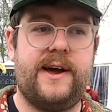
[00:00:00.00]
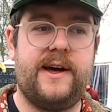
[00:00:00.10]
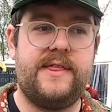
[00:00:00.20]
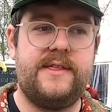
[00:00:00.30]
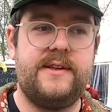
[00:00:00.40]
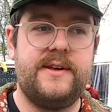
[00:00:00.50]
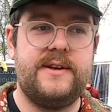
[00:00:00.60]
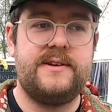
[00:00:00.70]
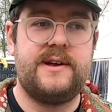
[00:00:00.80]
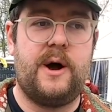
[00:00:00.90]
Uh,
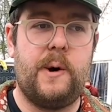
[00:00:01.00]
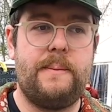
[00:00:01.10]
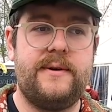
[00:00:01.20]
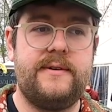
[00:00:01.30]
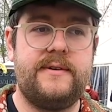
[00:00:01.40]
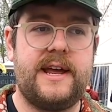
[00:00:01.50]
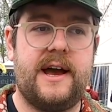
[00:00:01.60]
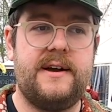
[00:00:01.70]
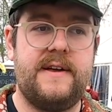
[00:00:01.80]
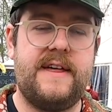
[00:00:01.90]
I hope,
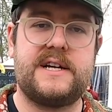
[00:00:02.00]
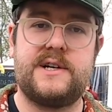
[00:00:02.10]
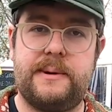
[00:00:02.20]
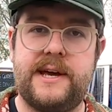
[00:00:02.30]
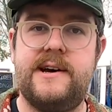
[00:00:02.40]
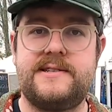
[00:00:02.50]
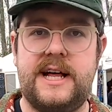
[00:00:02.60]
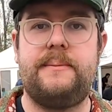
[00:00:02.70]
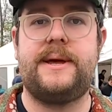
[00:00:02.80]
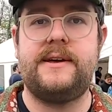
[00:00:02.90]
yeah, in the next couple of years
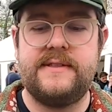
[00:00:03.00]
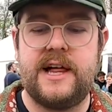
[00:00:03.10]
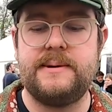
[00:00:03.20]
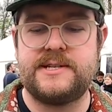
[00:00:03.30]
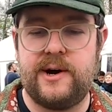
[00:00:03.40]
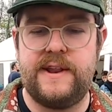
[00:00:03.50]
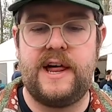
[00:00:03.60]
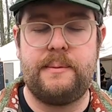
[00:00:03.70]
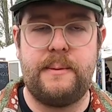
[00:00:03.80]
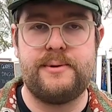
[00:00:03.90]
that'll be that'll be sorted, and
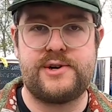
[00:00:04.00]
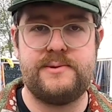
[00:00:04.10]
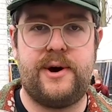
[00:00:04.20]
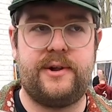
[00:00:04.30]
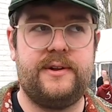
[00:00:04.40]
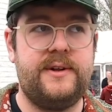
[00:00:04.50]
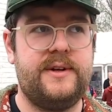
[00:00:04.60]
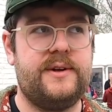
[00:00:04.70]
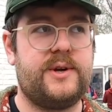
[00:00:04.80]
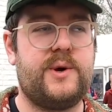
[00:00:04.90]
that'll be a production model
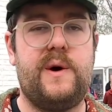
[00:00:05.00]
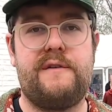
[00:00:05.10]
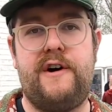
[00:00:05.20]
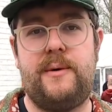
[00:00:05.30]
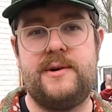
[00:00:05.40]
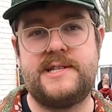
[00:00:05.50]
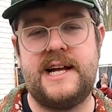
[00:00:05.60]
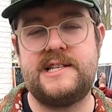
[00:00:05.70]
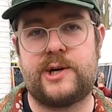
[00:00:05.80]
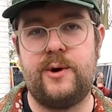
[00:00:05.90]
going forwards.
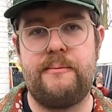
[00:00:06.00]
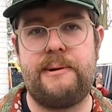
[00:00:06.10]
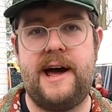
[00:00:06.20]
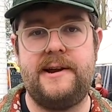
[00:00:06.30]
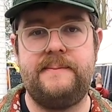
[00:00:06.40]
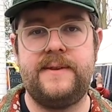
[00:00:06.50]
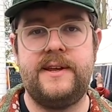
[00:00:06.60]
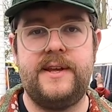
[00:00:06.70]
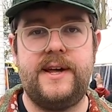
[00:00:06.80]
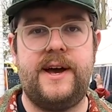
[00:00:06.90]
That's the current plan.
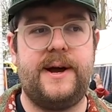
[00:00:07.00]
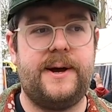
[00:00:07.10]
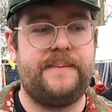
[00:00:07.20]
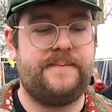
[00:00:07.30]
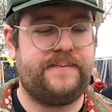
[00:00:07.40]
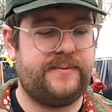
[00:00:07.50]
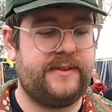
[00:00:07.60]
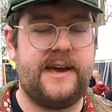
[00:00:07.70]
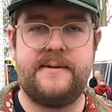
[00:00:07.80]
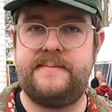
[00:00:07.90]
Uh,
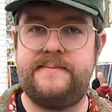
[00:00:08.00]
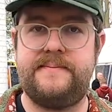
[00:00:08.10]
yeah.